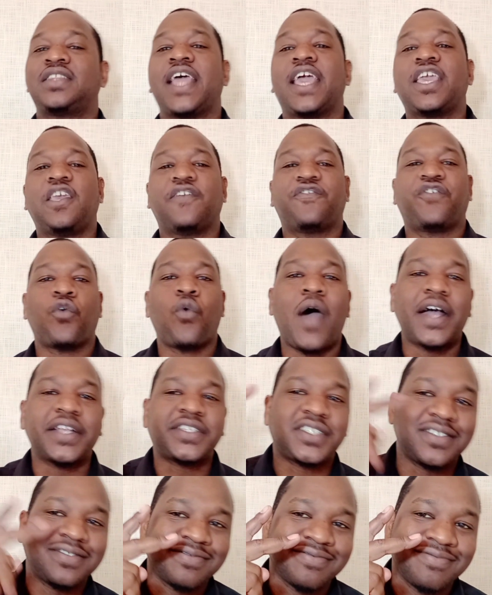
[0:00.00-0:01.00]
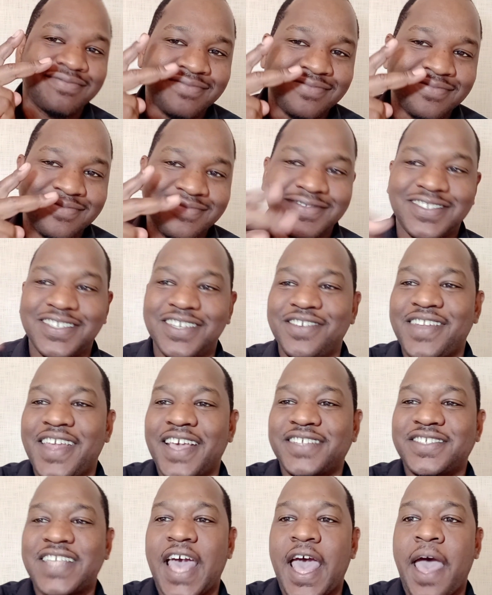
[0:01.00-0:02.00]
Thank you for watching. See you
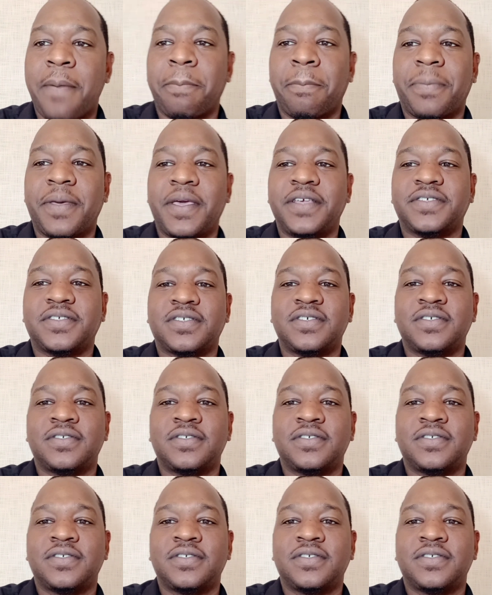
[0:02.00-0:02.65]
next time. Peace.